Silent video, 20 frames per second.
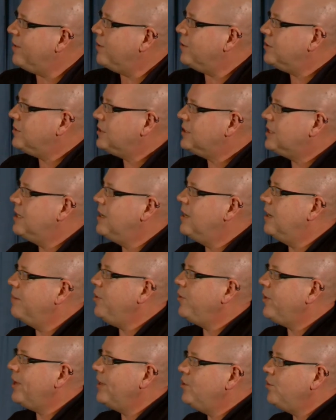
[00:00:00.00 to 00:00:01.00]
those,
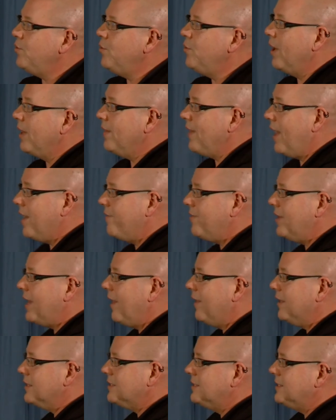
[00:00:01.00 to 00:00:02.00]
you can do a lot of
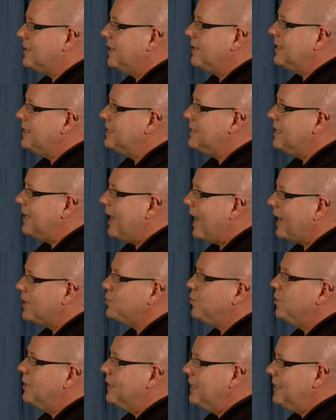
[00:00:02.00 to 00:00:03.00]
analysis on the
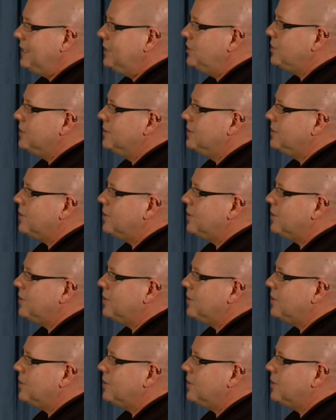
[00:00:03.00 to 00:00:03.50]
actual lesions